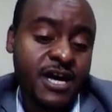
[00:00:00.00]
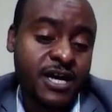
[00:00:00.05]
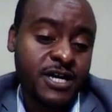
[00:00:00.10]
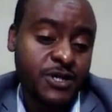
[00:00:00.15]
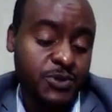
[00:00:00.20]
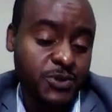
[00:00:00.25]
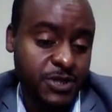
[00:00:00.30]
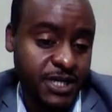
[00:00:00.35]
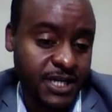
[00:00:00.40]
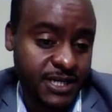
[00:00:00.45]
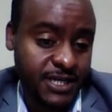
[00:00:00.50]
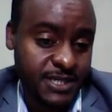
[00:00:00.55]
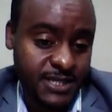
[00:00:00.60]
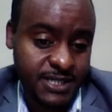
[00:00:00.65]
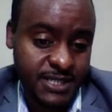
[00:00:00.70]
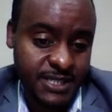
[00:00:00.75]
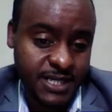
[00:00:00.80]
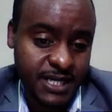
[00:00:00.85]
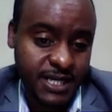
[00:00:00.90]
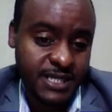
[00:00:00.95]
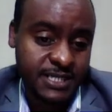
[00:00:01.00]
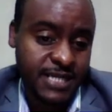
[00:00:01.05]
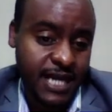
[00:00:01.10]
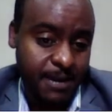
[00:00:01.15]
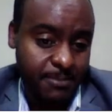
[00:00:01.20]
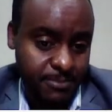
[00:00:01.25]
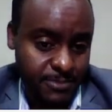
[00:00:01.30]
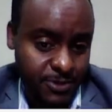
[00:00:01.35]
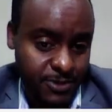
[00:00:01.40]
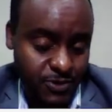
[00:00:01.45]
using these things.
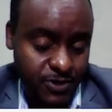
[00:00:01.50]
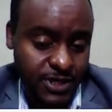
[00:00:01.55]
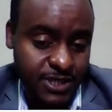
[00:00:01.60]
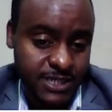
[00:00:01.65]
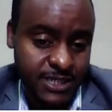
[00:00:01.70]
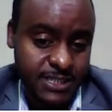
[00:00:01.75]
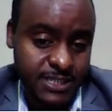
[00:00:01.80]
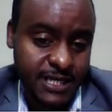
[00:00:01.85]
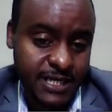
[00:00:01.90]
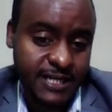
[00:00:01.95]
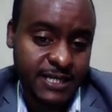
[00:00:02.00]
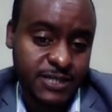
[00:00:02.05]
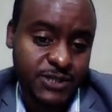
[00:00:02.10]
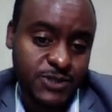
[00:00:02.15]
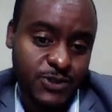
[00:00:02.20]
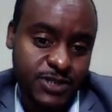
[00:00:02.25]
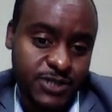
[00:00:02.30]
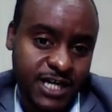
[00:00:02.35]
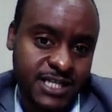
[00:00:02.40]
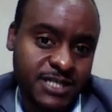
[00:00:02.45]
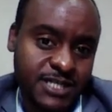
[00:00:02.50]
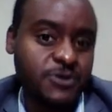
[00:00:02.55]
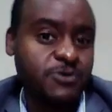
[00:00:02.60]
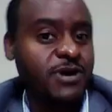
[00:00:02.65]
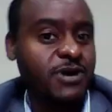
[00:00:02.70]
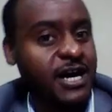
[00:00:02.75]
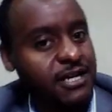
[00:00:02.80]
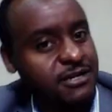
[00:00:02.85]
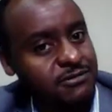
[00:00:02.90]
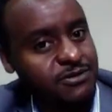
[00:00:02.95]
I'm doing these things so that you
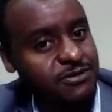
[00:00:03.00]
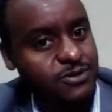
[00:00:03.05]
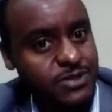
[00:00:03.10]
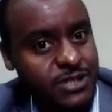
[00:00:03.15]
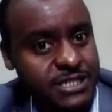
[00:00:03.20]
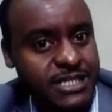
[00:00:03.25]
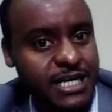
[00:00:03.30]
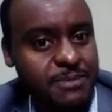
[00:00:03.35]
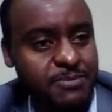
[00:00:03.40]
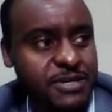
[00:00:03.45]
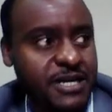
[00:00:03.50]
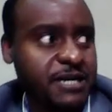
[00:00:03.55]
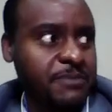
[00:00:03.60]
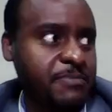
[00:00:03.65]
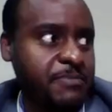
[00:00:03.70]
can do the same thing.